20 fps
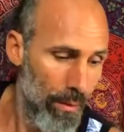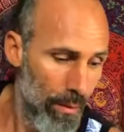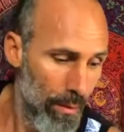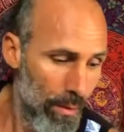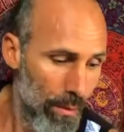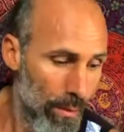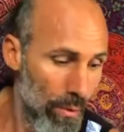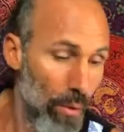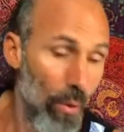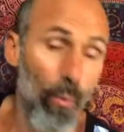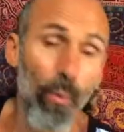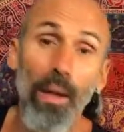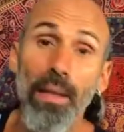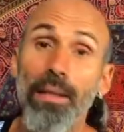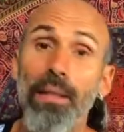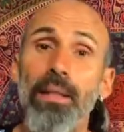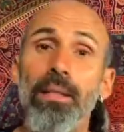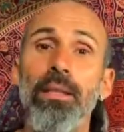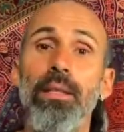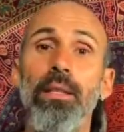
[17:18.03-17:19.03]
So what
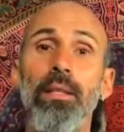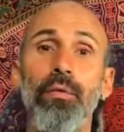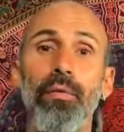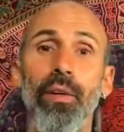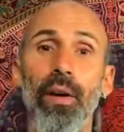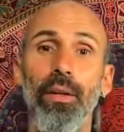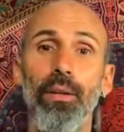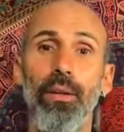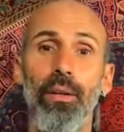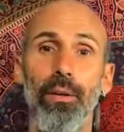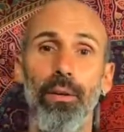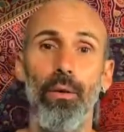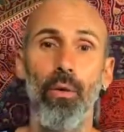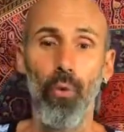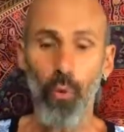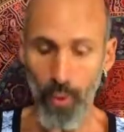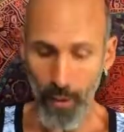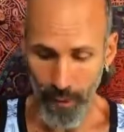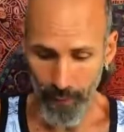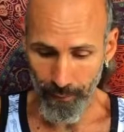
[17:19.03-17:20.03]
is this fire
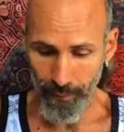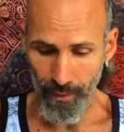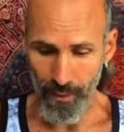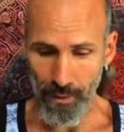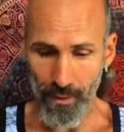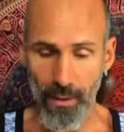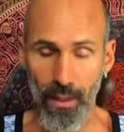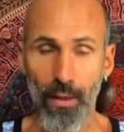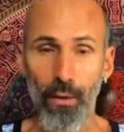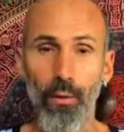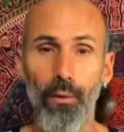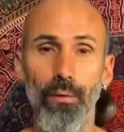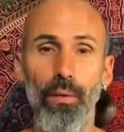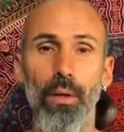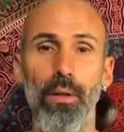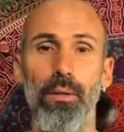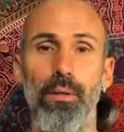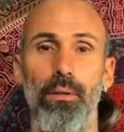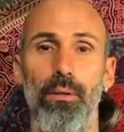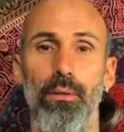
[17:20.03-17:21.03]
who lives inside of
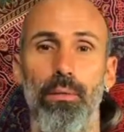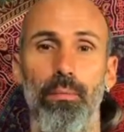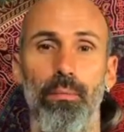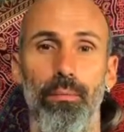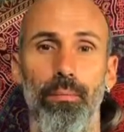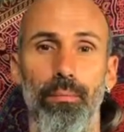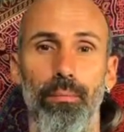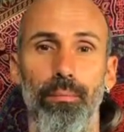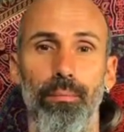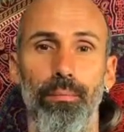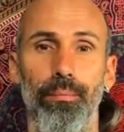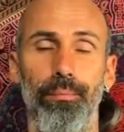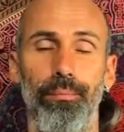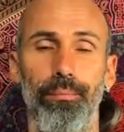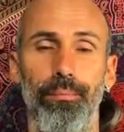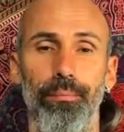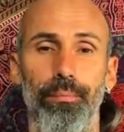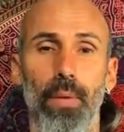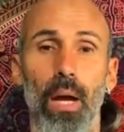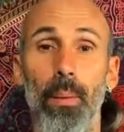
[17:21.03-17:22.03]
us?
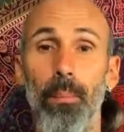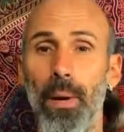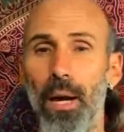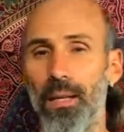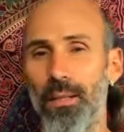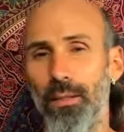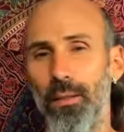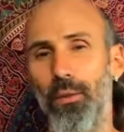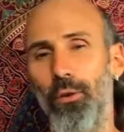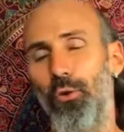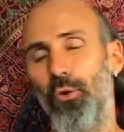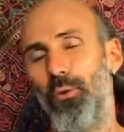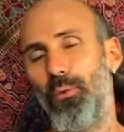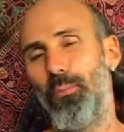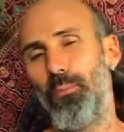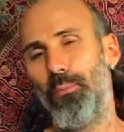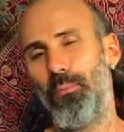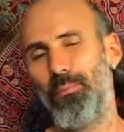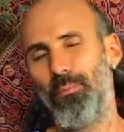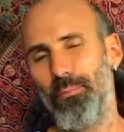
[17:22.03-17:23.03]
I'm asking you,
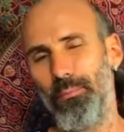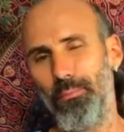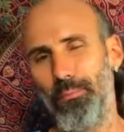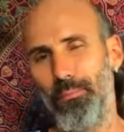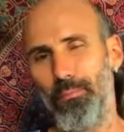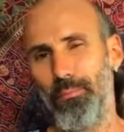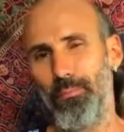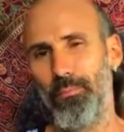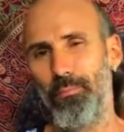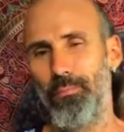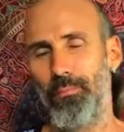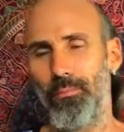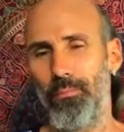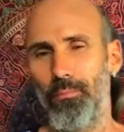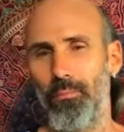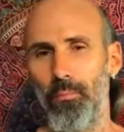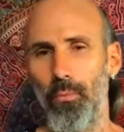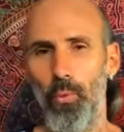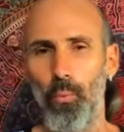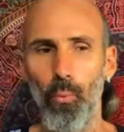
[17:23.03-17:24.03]

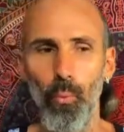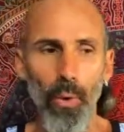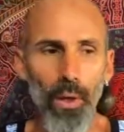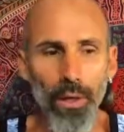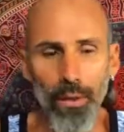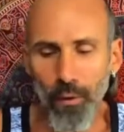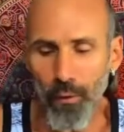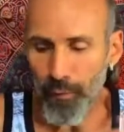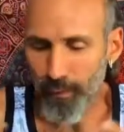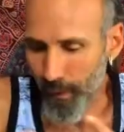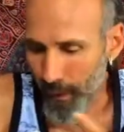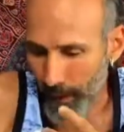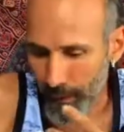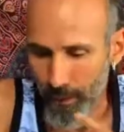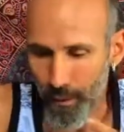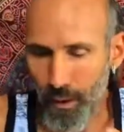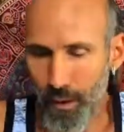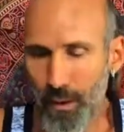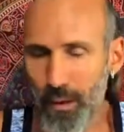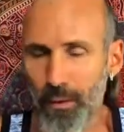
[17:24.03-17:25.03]
where the
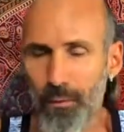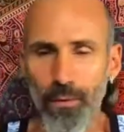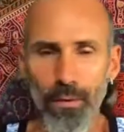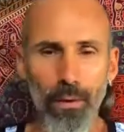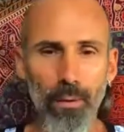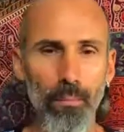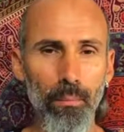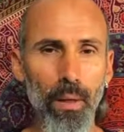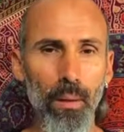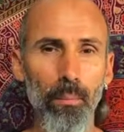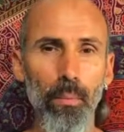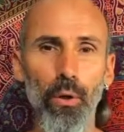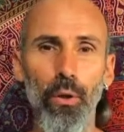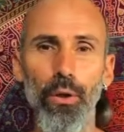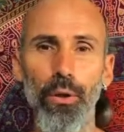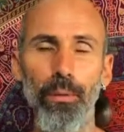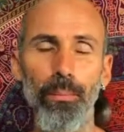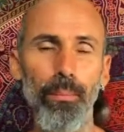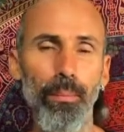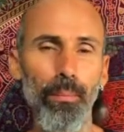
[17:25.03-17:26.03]
fire lives in my body?